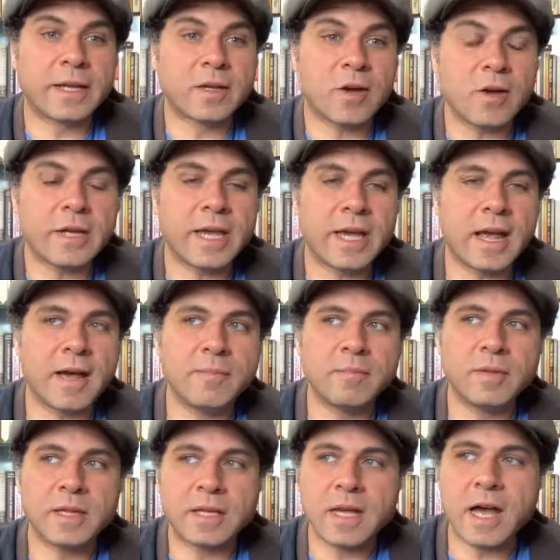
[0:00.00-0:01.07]
okay, I'm
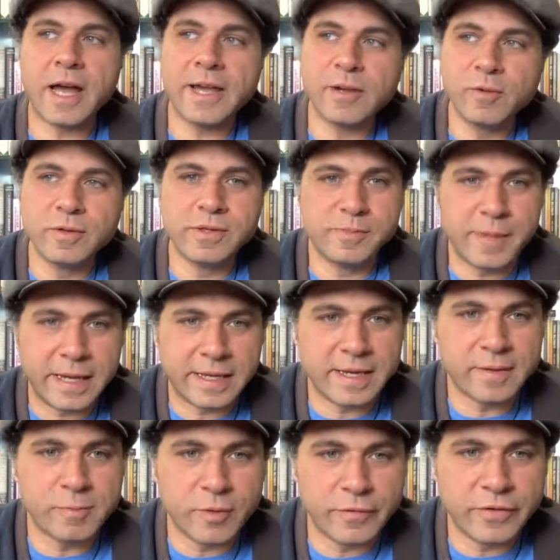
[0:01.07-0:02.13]
the guy who's
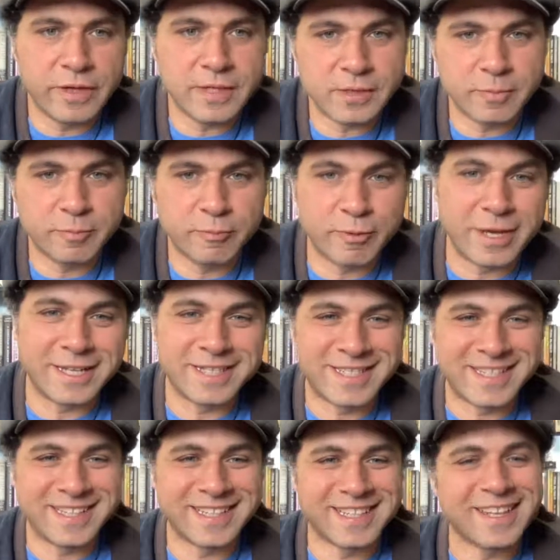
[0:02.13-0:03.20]
making movies to
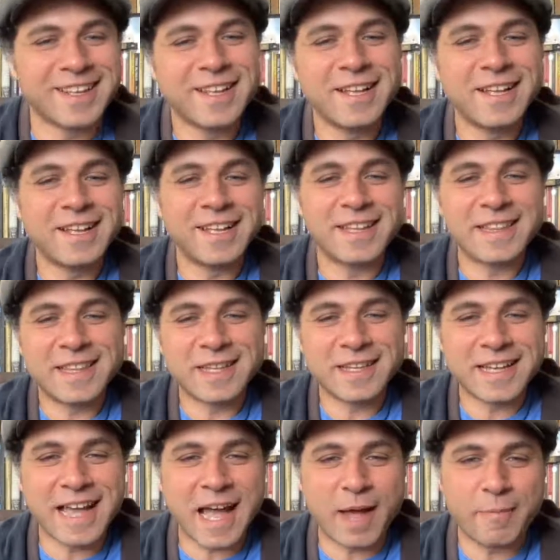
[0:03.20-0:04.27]
bridge the
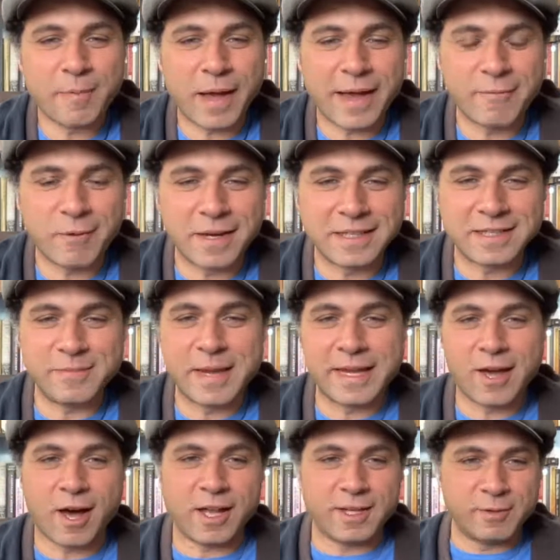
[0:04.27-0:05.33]
gap. I wanted to
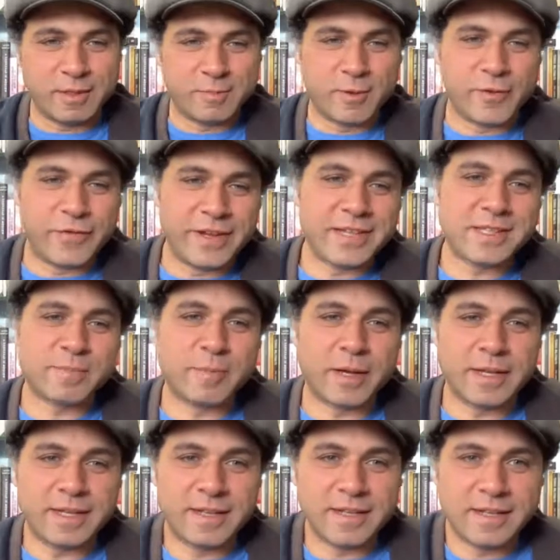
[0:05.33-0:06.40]
make Hollywood movies,
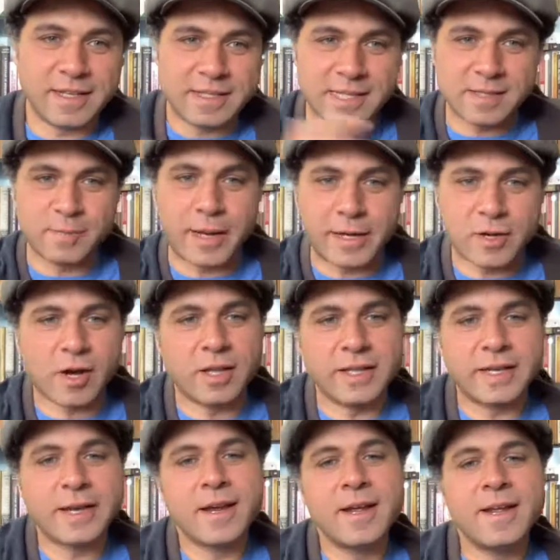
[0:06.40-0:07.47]
but this is my
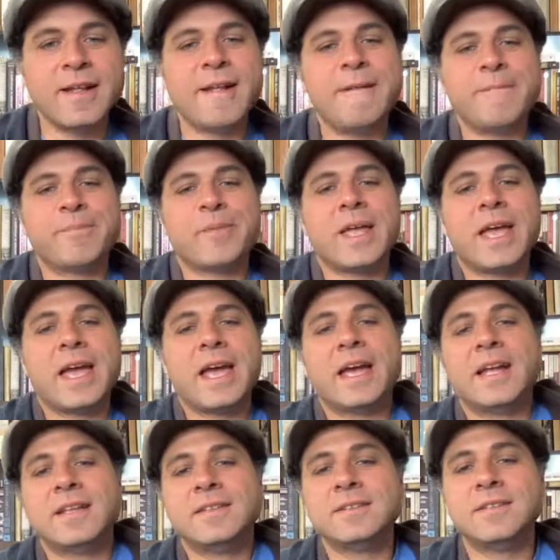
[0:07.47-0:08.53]
calling.
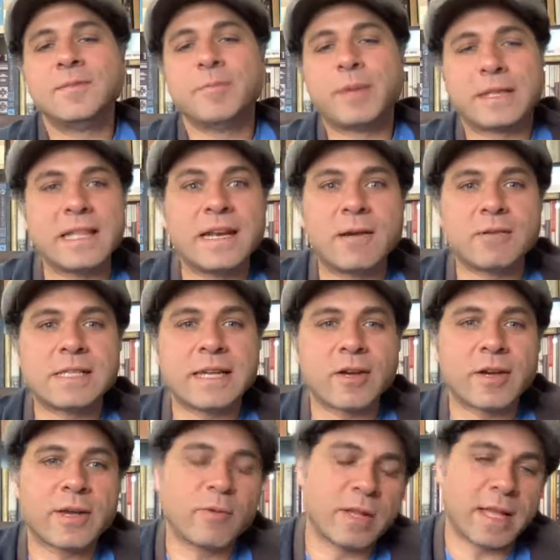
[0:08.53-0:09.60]
But then I was like,
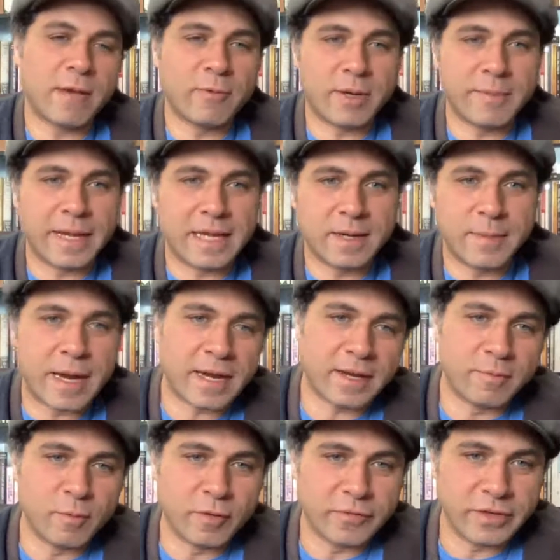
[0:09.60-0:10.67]
okay, well, I want to make an
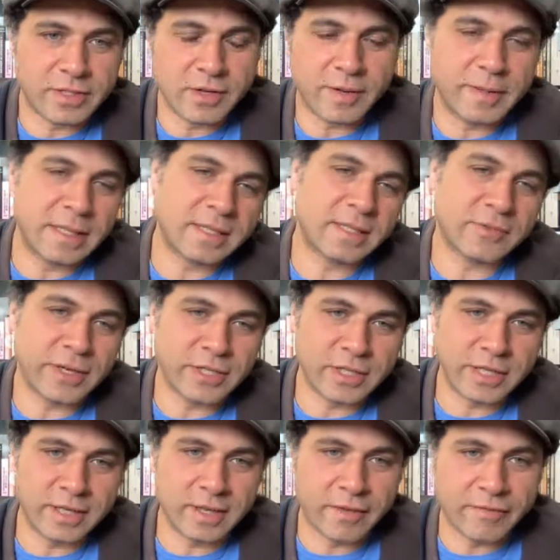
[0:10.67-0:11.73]
American movie. So I made
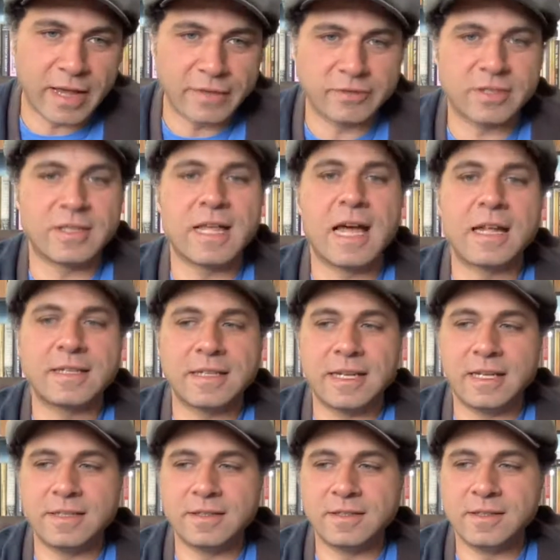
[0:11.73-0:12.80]
Strangely in Love after that.
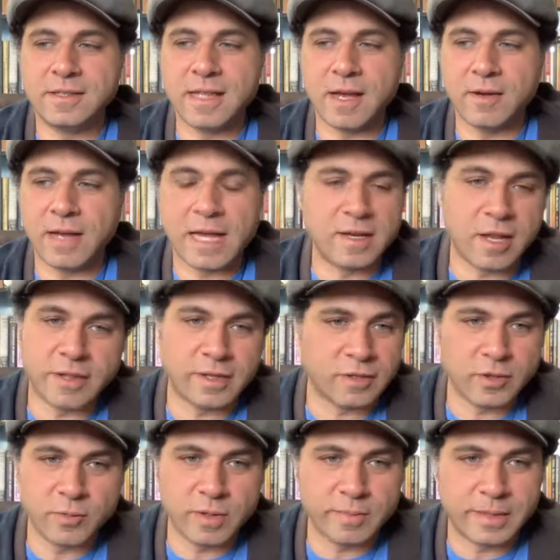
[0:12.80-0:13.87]
And had nothing
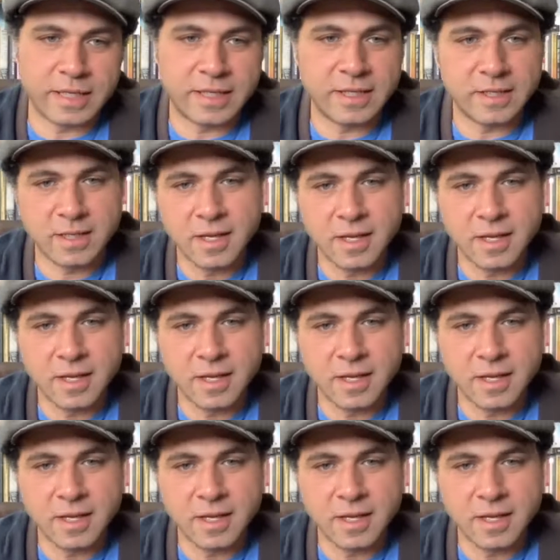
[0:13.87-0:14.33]
to do with the Middle East.